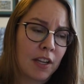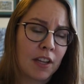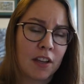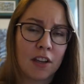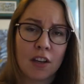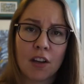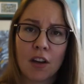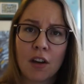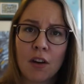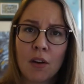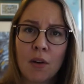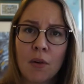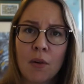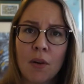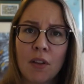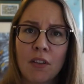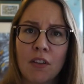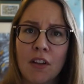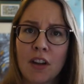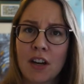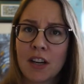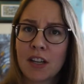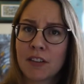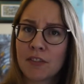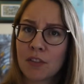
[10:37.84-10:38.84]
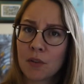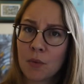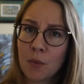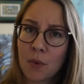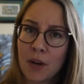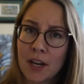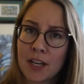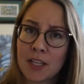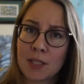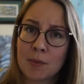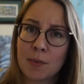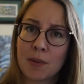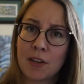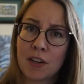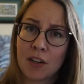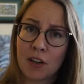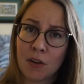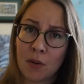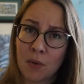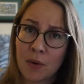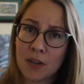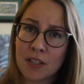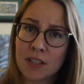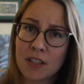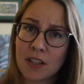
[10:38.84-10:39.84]
it can go a lot of different ways, but
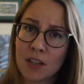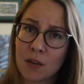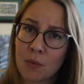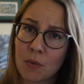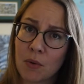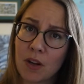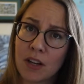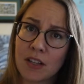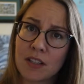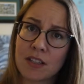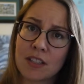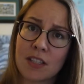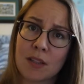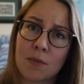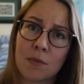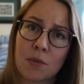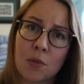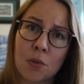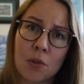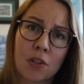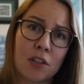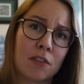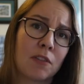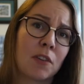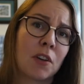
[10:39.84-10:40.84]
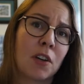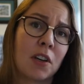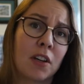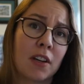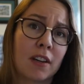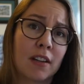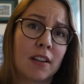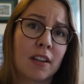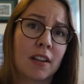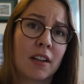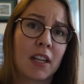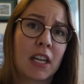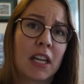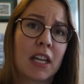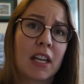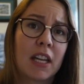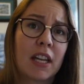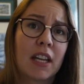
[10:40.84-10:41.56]
you're always going to want some sort of hook,